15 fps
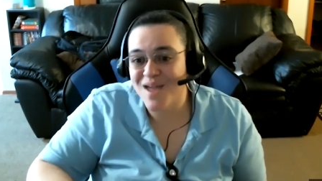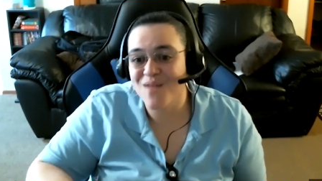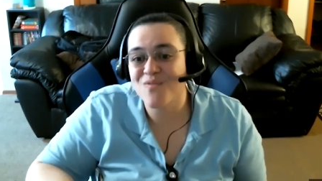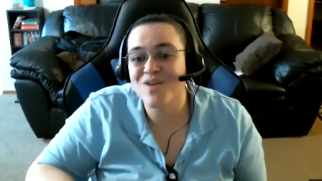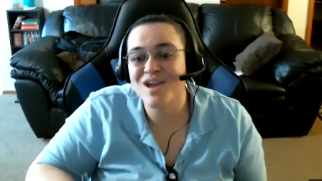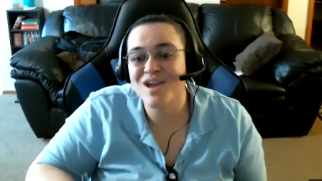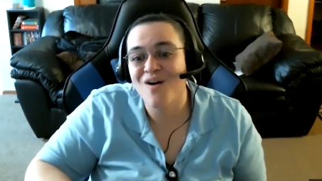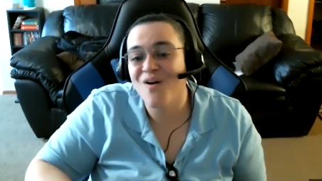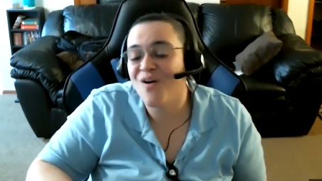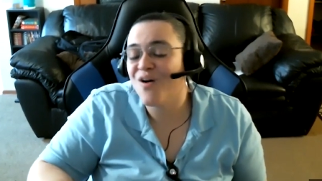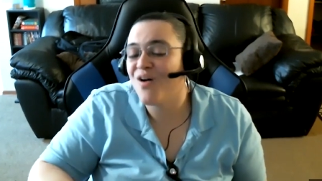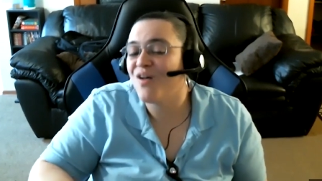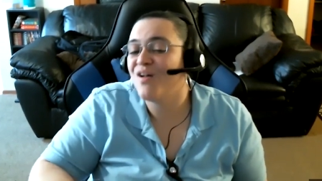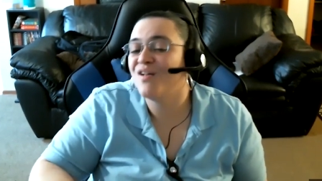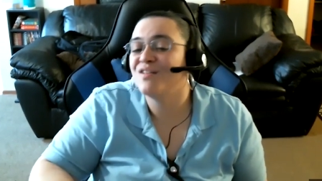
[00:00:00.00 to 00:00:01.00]
And we
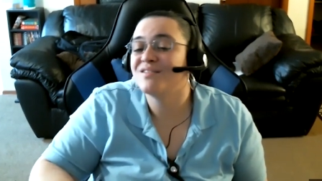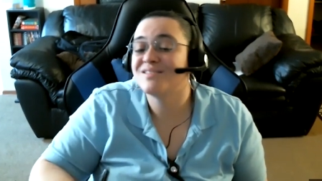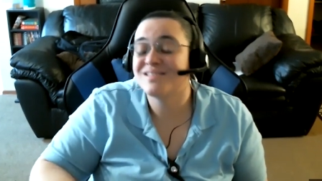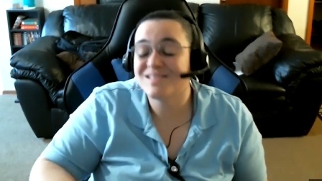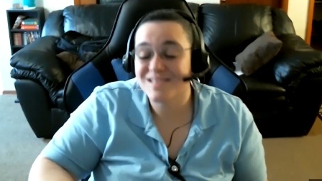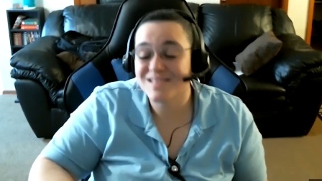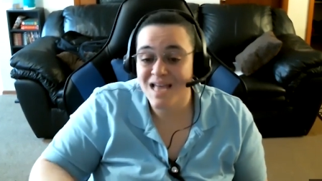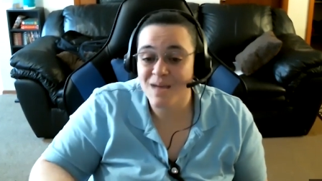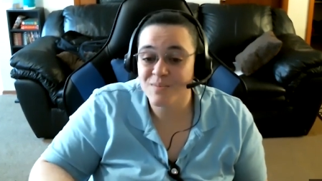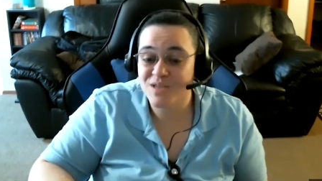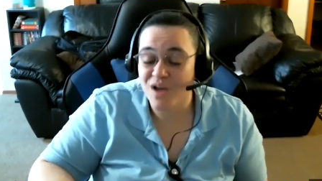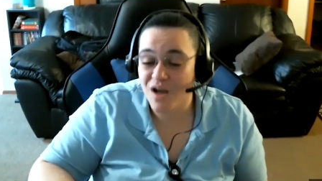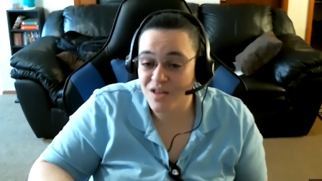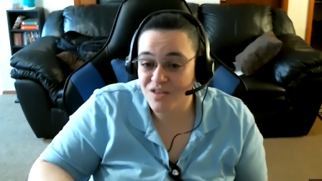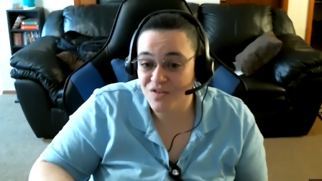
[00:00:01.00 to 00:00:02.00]
all slept
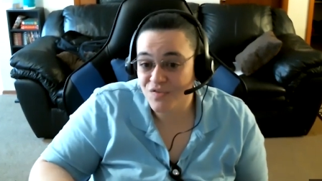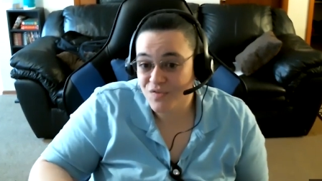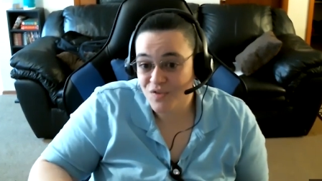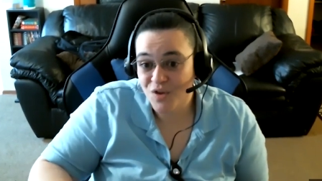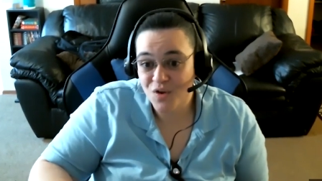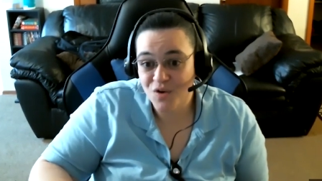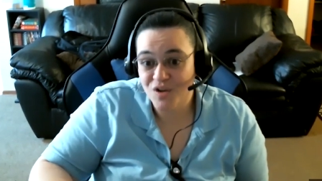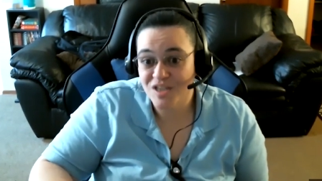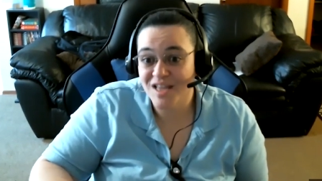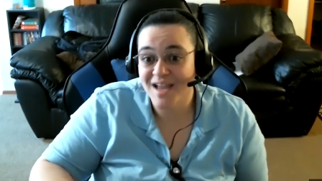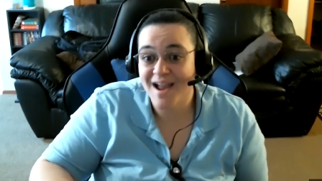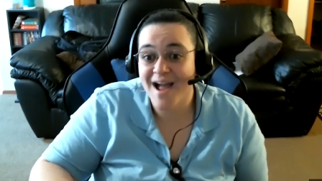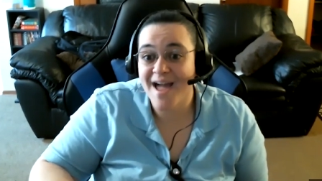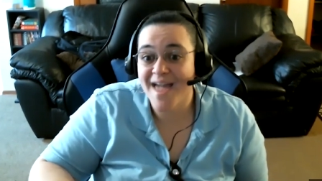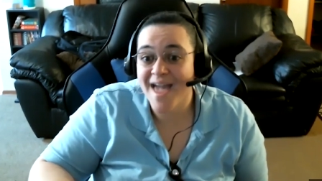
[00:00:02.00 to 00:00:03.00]
on the floor.
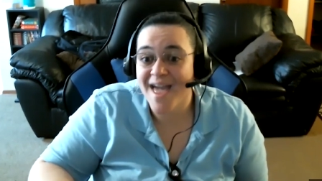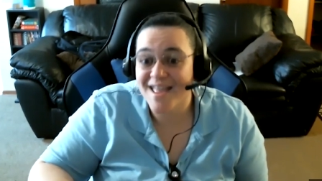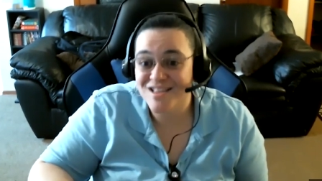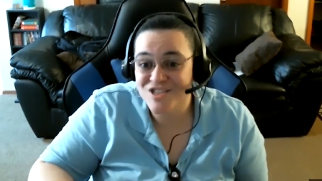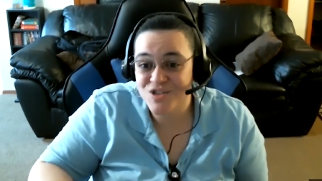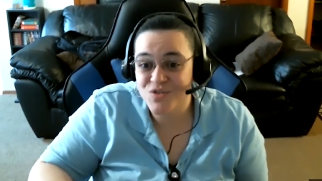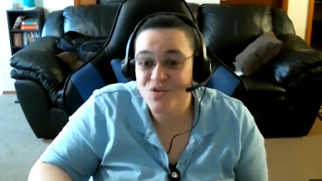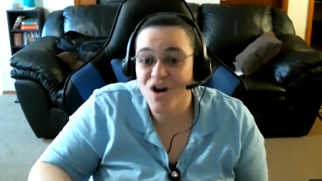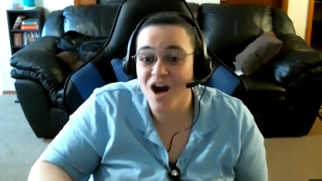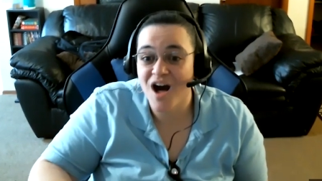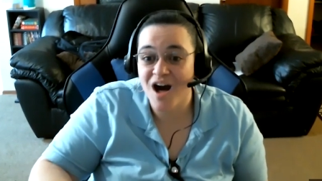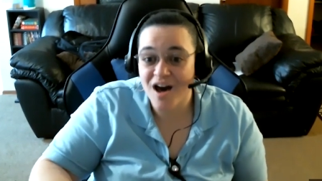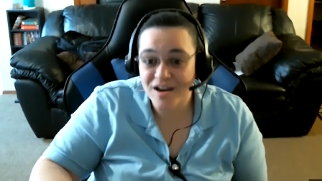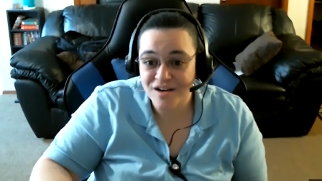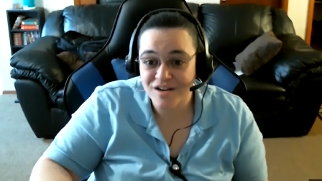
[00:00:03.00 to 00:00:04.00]
Like I had to
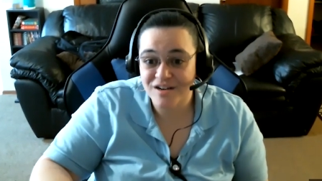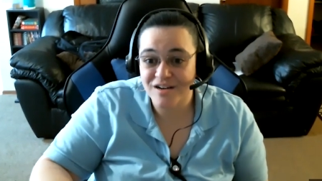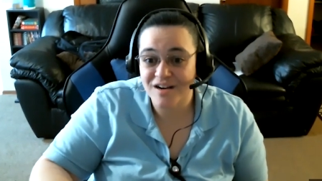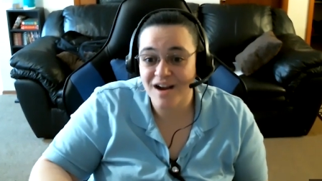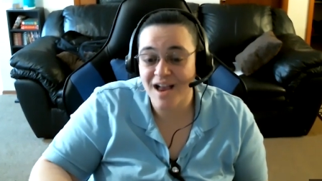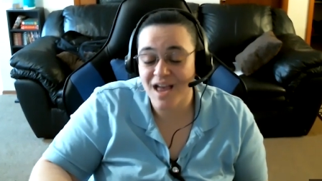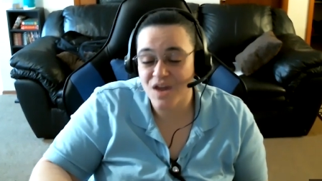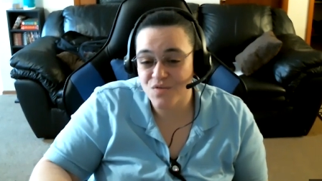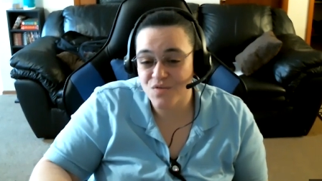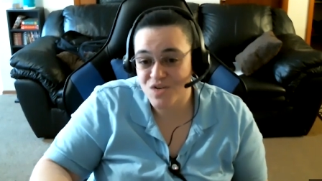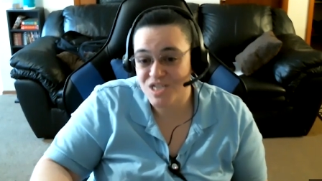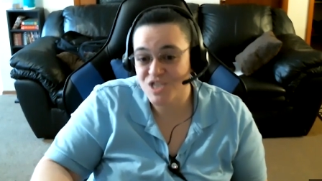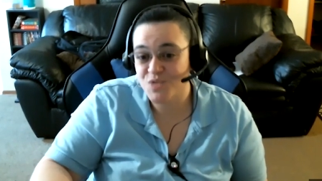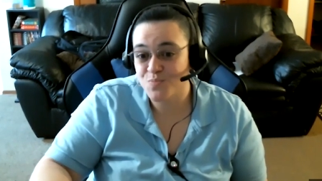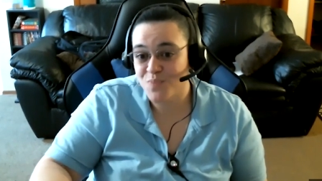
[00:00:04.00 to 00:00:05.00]
honor and
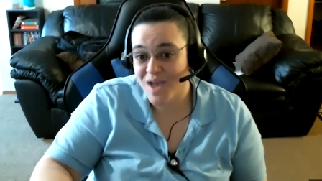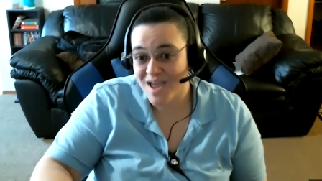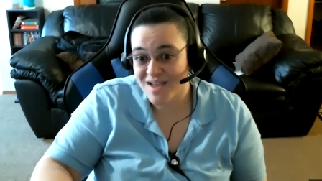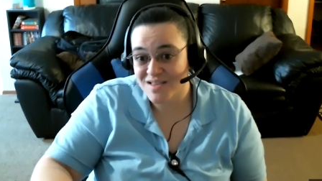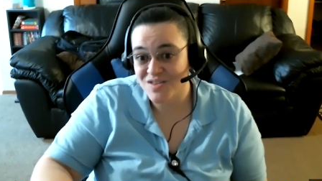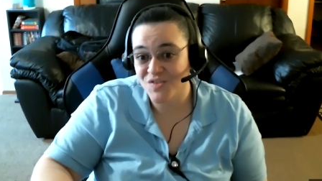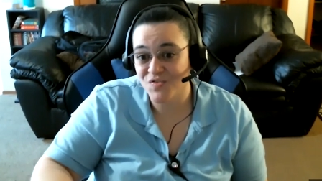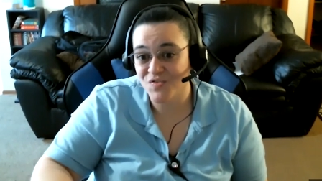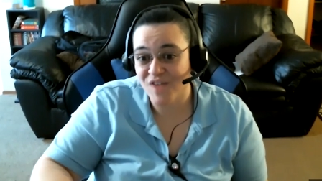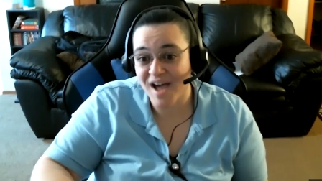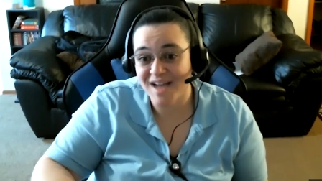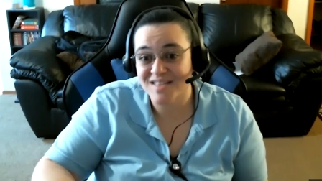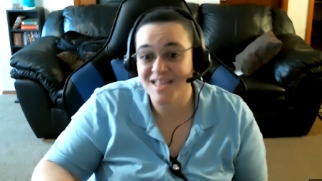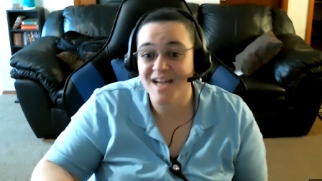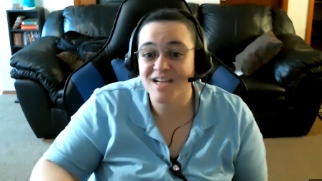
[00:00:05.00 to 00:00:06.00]
respect the
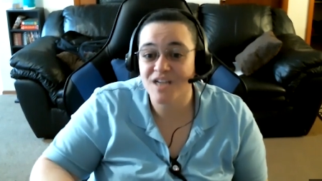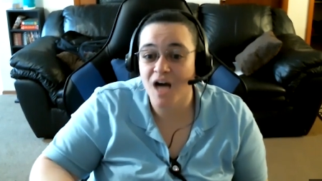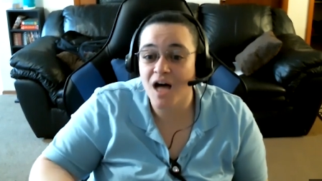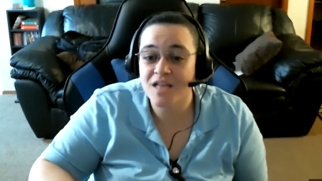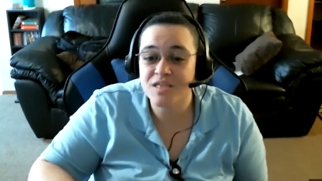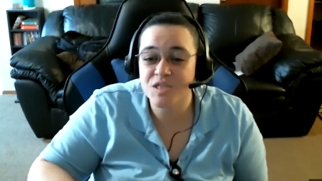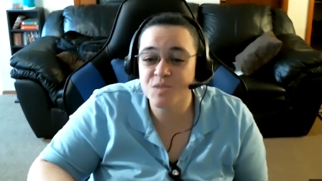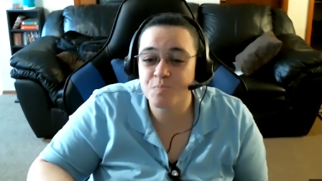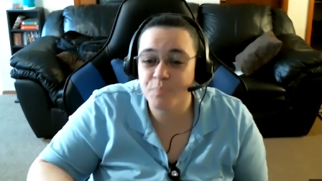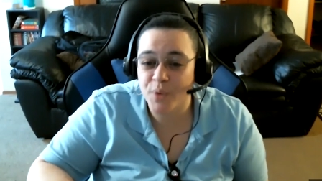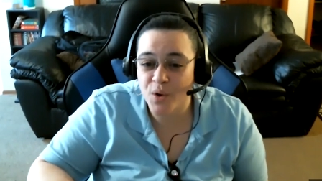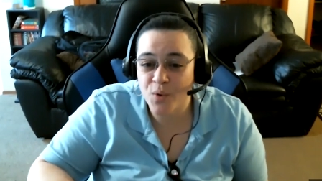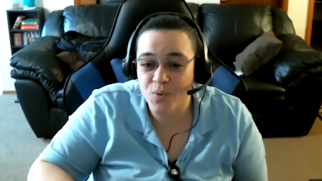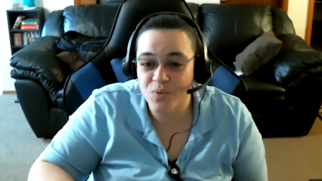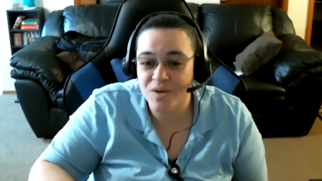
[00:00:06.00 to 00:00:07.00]
fact that God
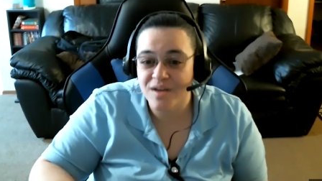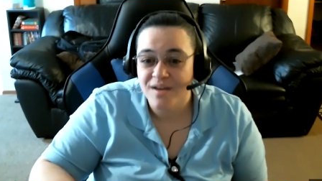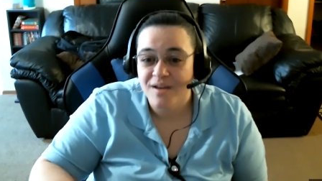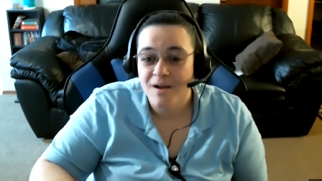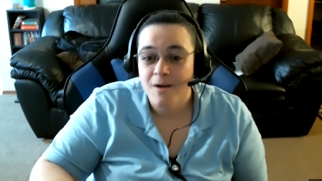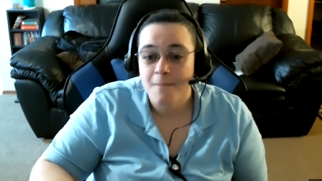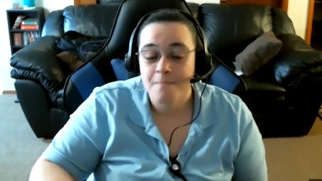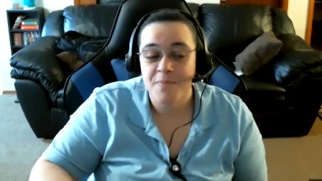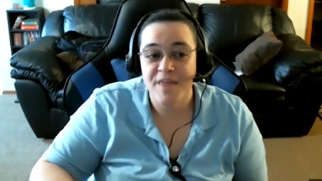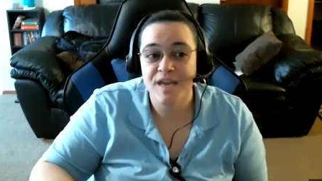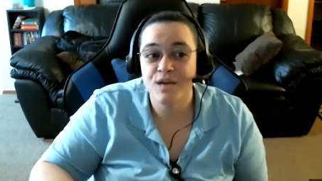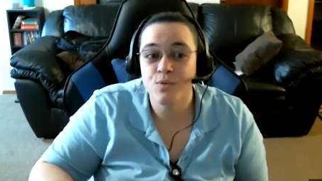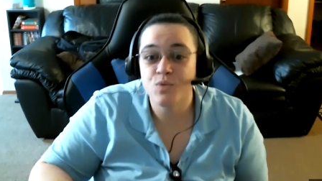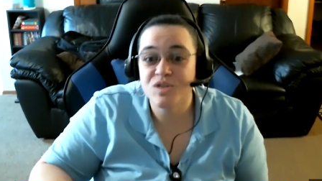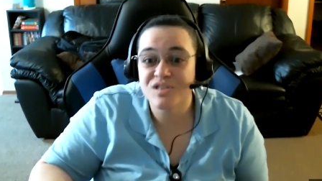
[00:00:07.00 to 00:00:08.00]
spoke, that
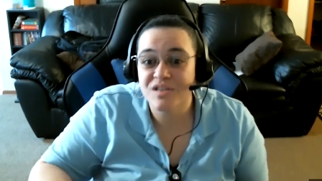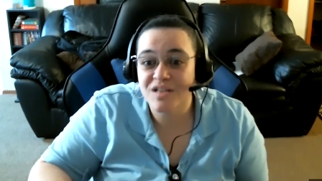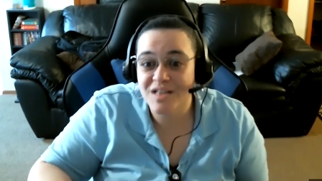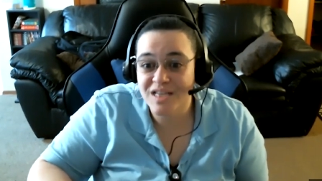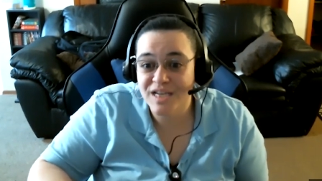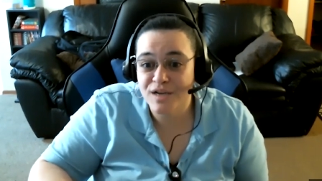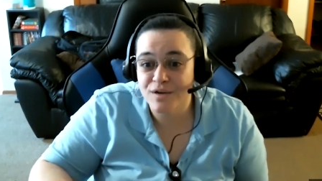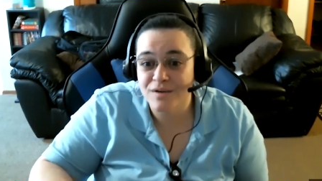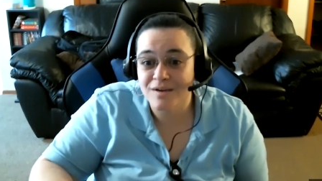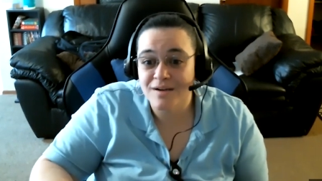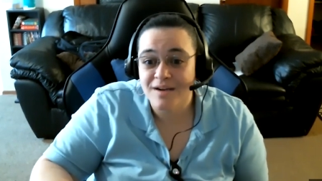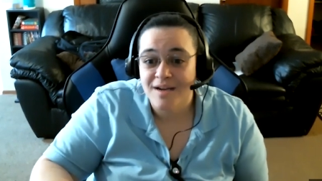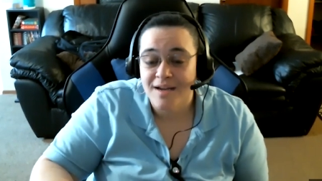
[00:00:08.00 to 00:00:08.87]
it was clear.